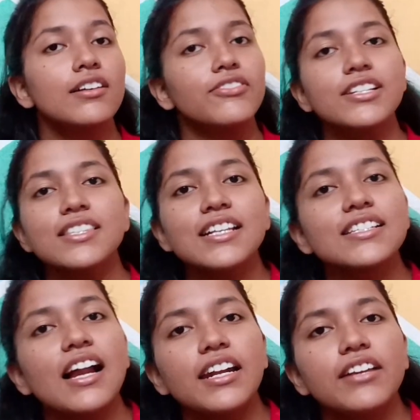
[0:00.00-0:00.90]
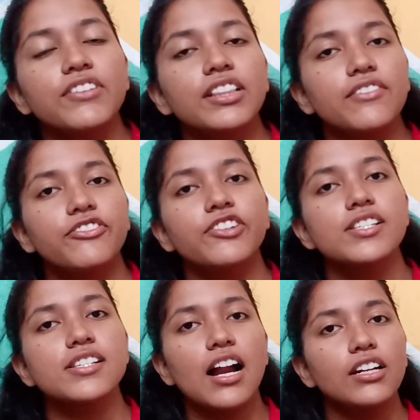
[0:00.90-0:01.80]
First thing, starting with, if we
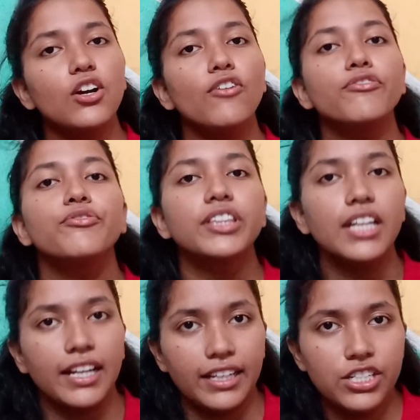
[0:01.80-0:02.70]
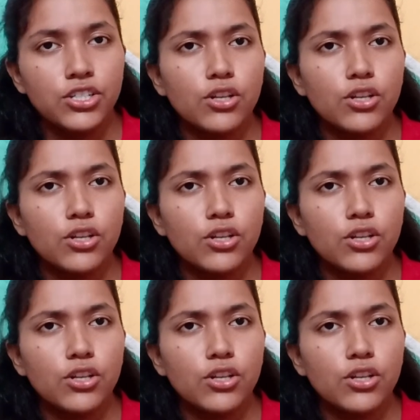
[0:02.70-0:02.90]
start off with English.